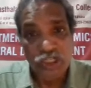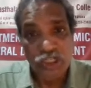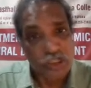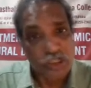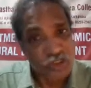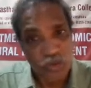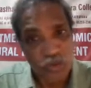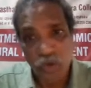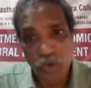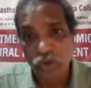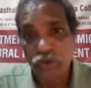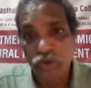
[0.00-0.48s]

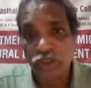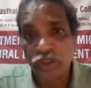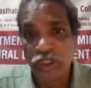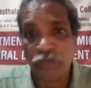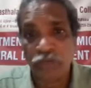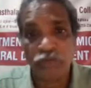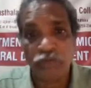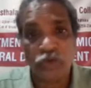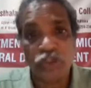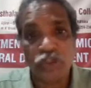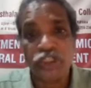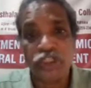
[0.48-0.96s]
So,
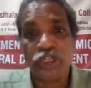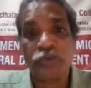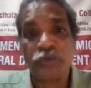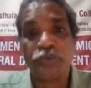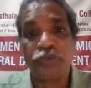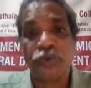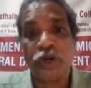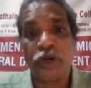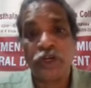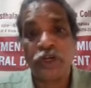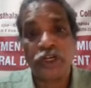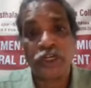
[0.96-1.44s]
the most
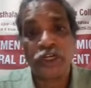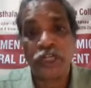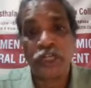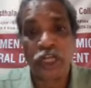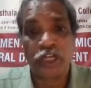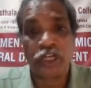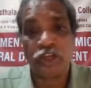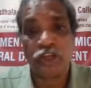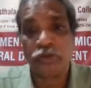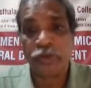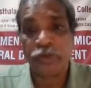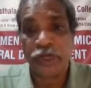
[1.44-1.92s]
important
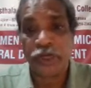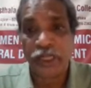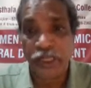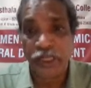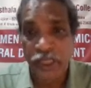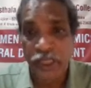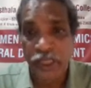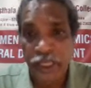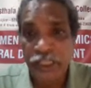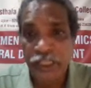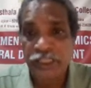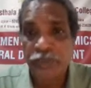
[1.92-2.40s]
argument
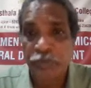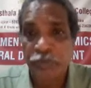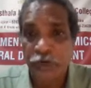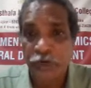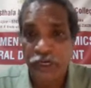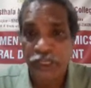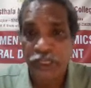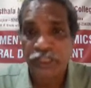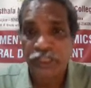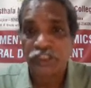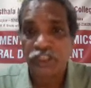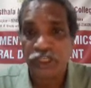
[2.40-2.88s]
against
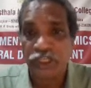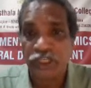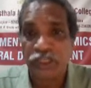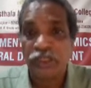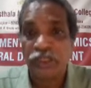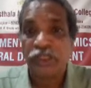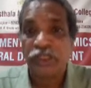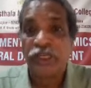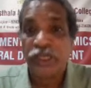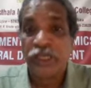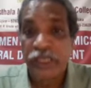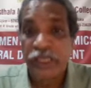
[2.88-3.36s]

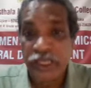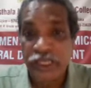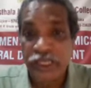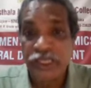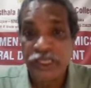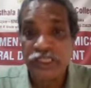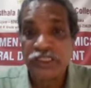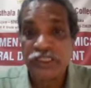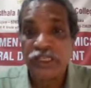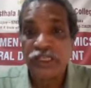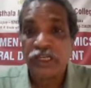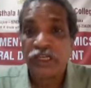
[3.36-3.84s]
protection
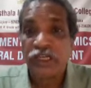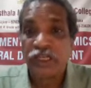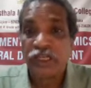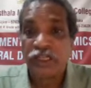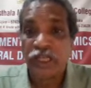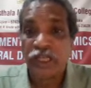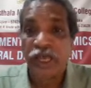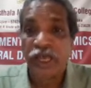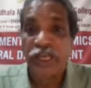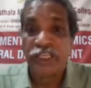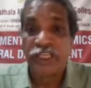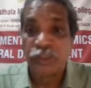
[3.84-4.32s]
is
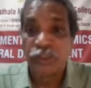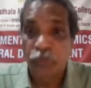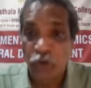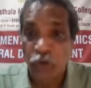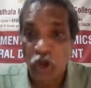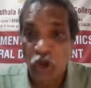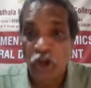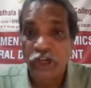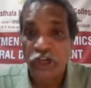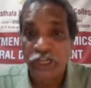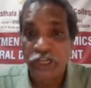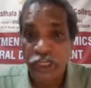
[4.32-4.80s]
the
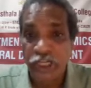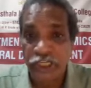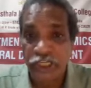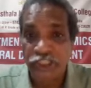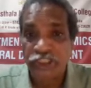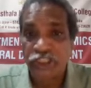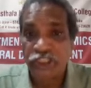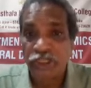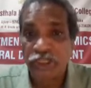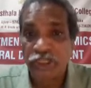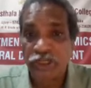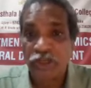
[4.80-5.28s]

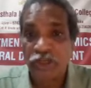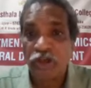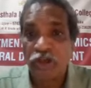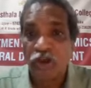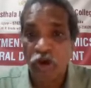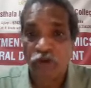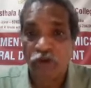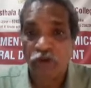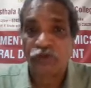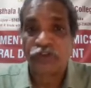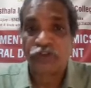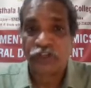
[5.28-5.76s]
exploitation
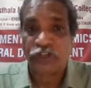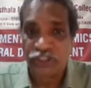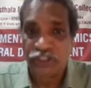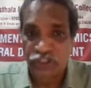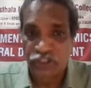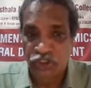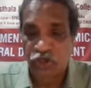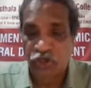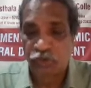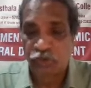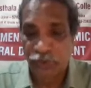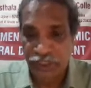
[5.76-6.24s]
of
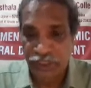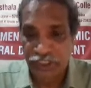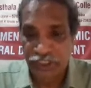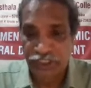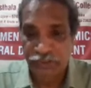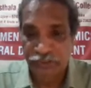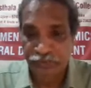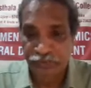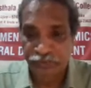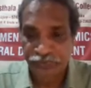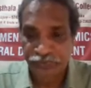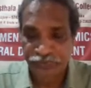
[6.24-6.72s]

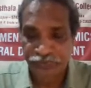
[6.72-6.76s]
consumers.